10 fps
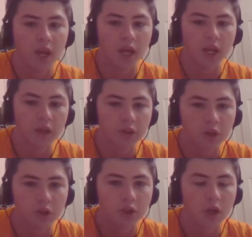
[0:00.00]
and
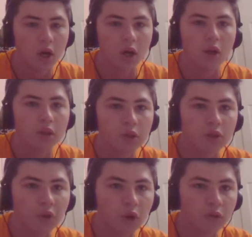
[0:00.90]
there's uh, you
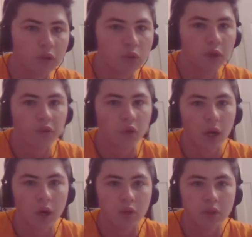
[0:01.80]
can vote every 24
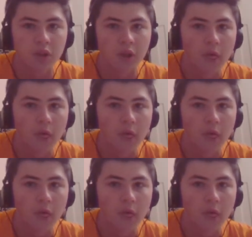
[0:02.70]
hours.